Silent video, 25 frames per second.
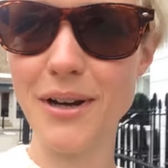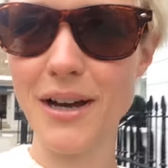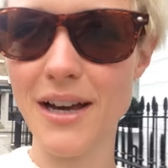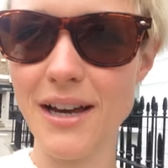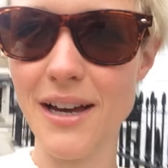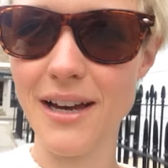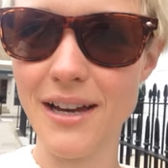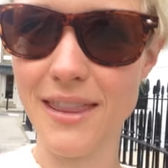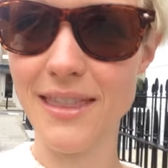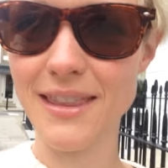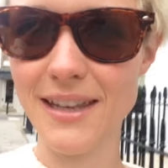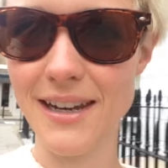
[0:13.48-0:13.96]

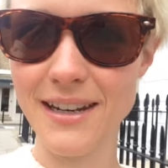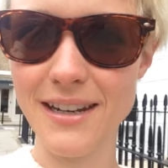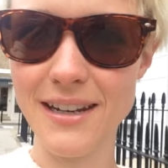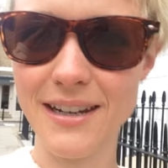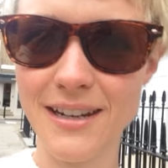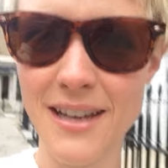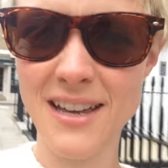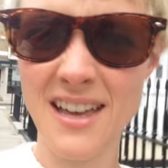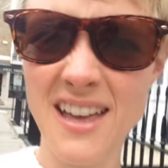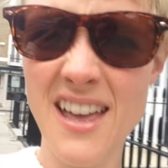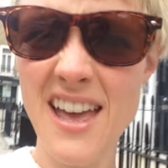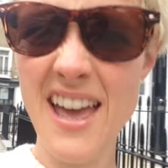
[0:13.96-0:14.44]

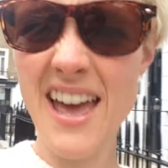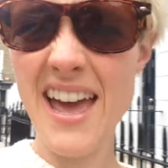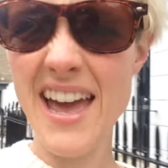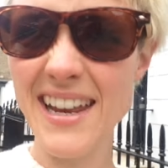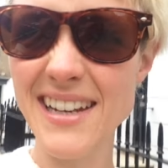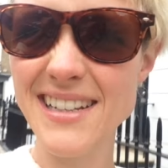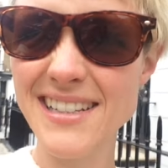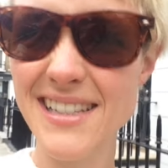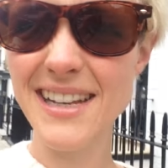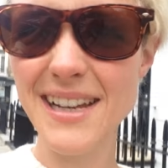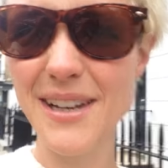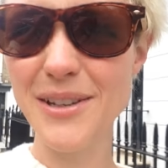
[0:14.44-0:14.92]
then
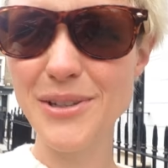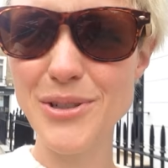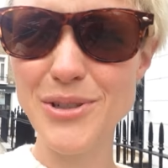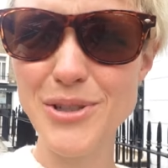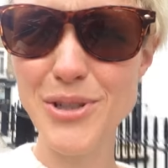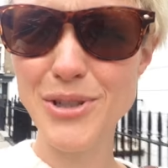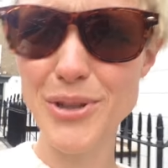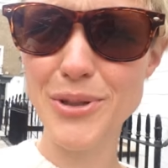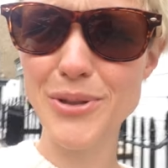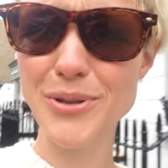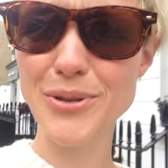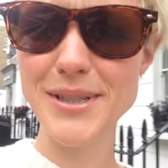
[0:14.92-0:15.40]
head down
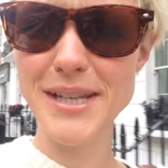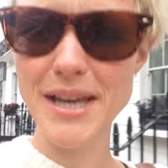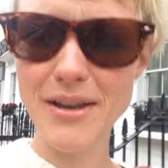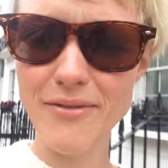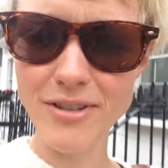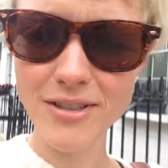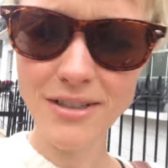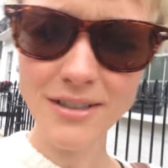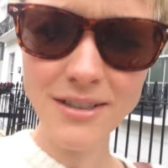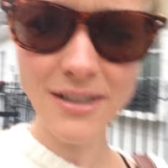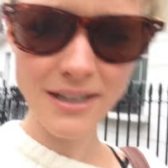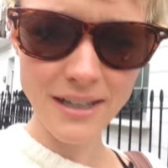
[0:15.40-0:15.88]
to
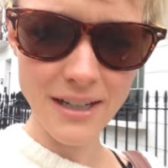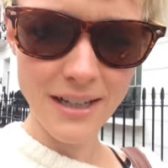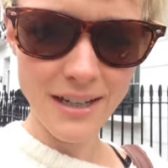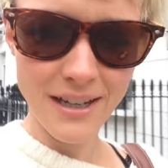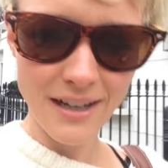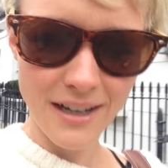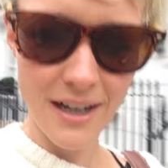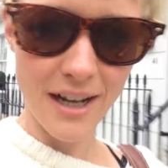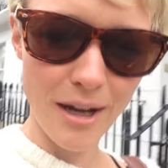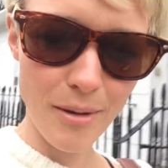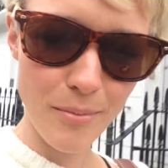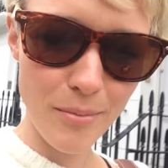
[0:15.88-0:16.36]
Devon.
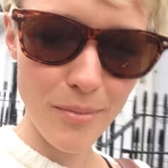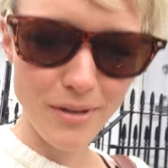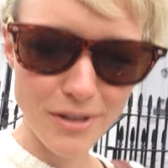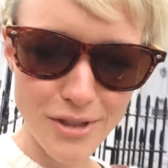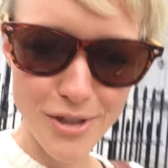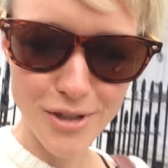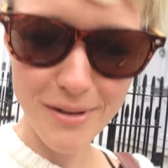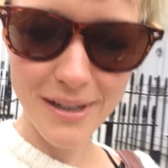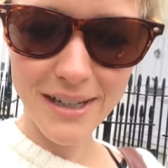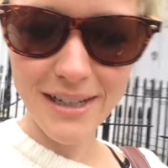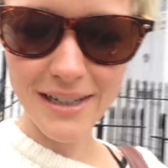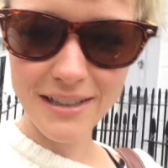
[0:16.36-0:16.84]
I'm
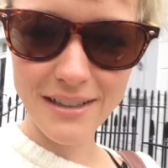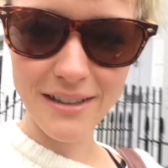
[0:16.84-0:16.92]
doing a